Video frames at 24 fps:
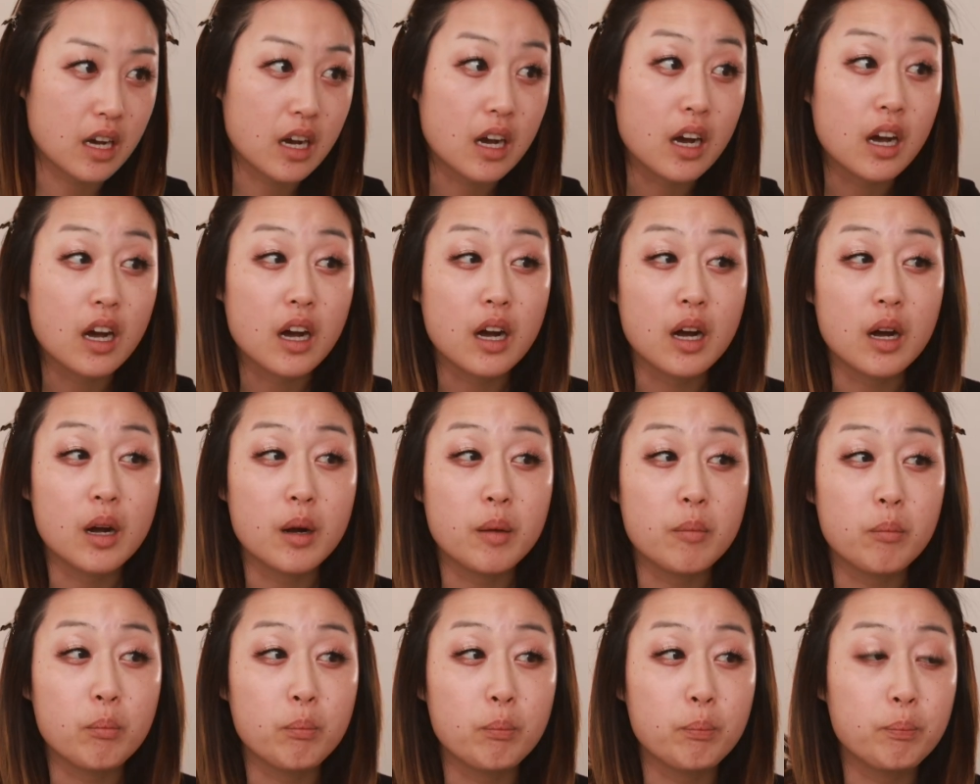
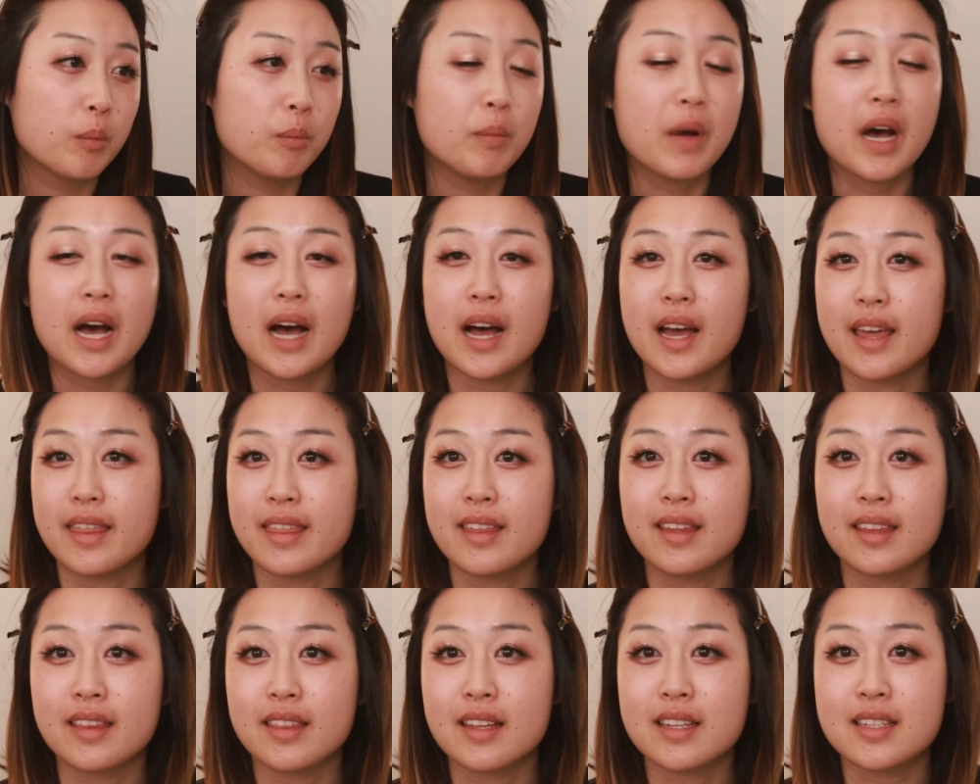but I
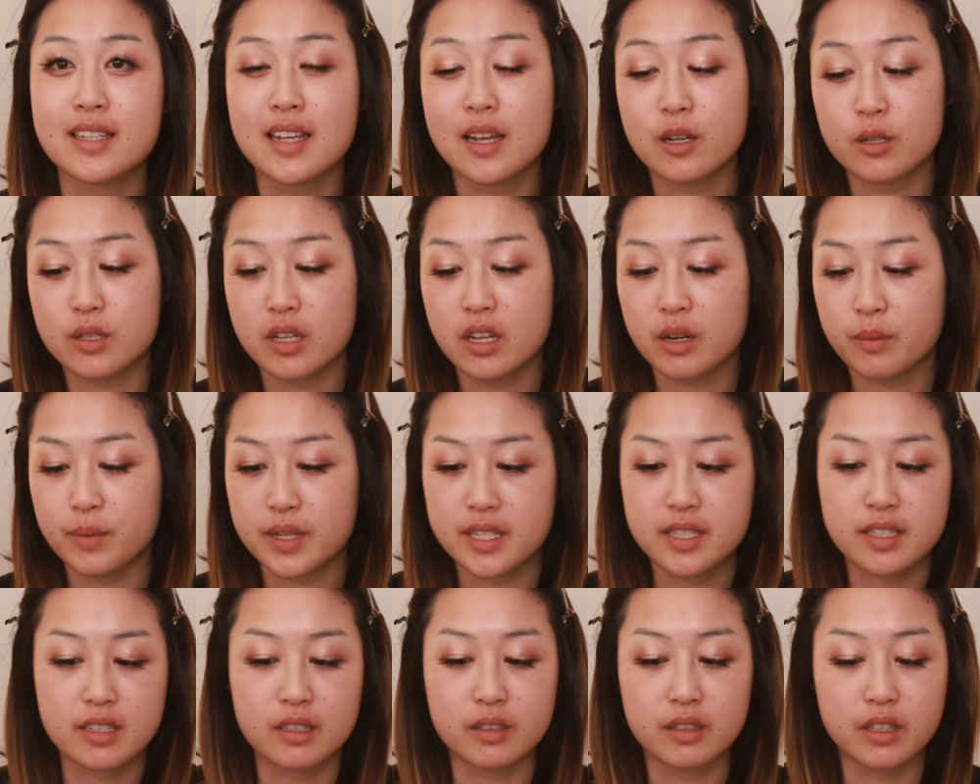think that's outside of my
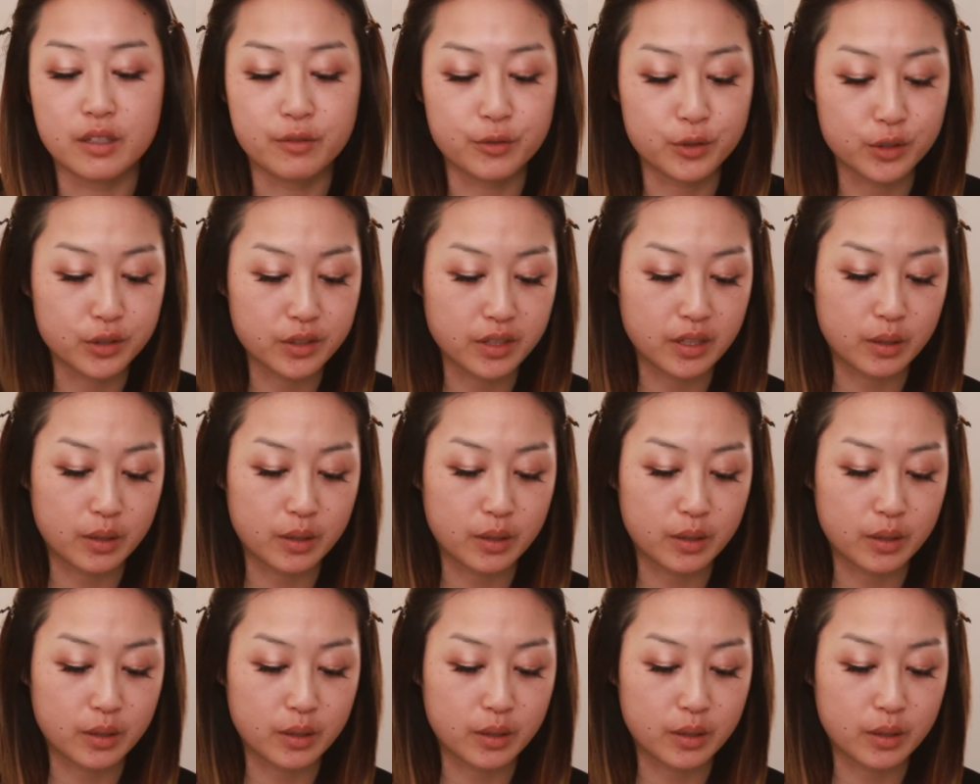skill level.